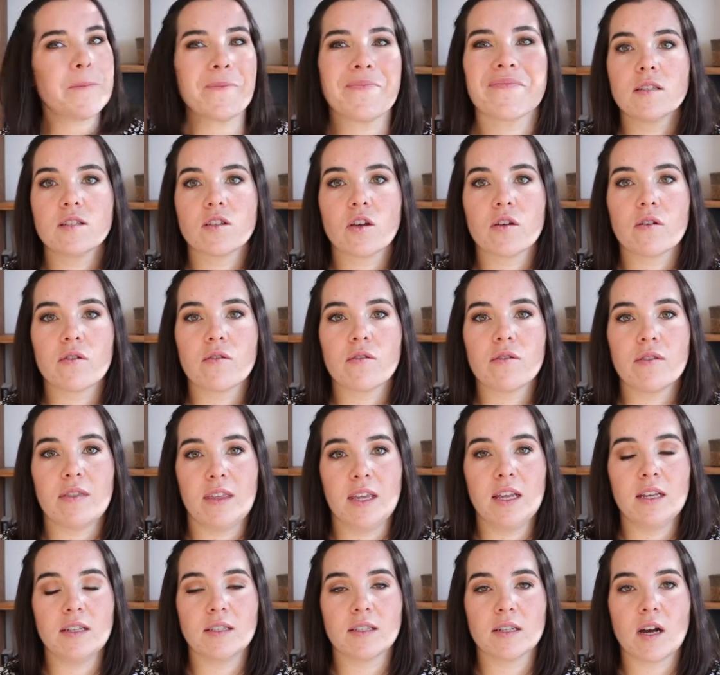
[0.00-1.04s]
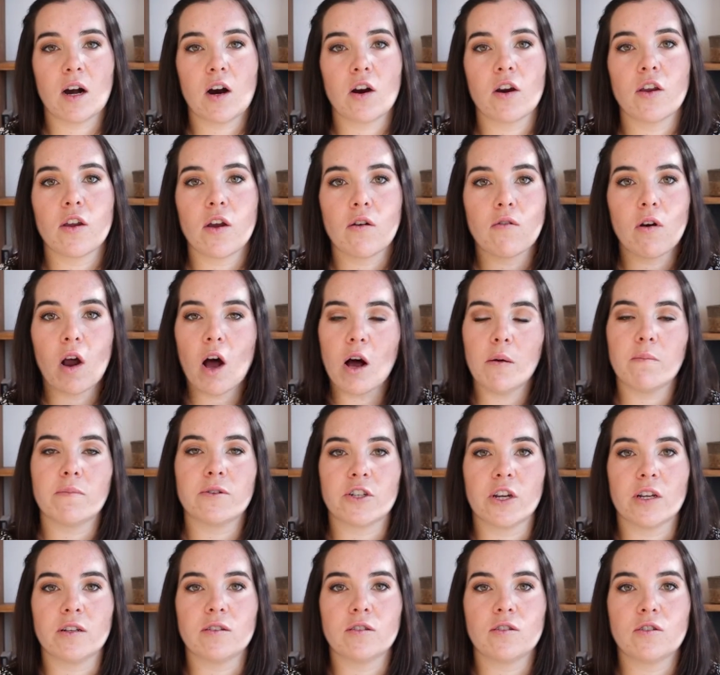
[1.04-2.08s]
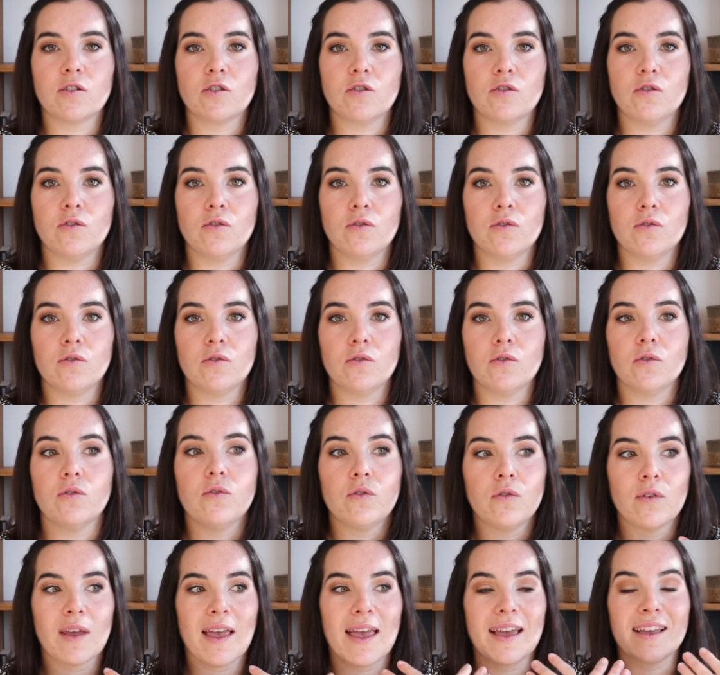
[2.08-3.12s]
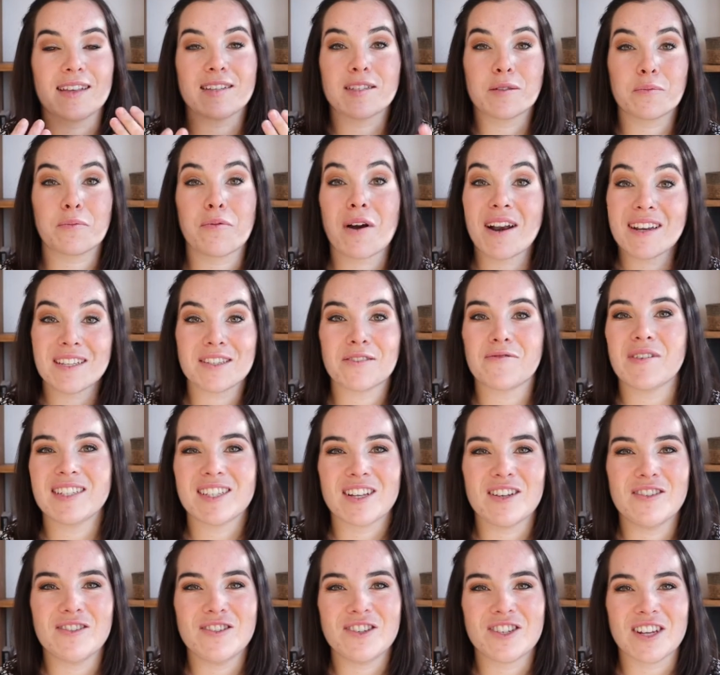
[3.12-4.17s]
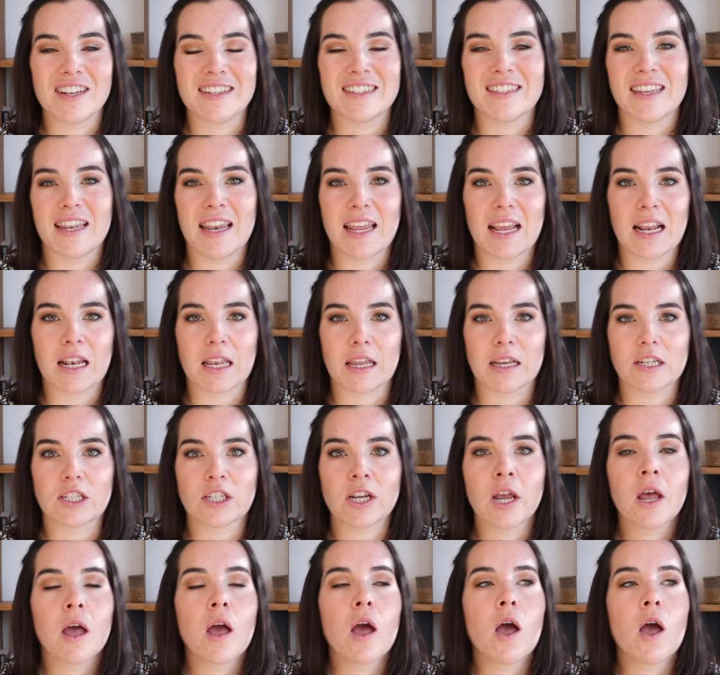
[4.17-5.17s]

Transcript: So these are your options to express resolutions in English.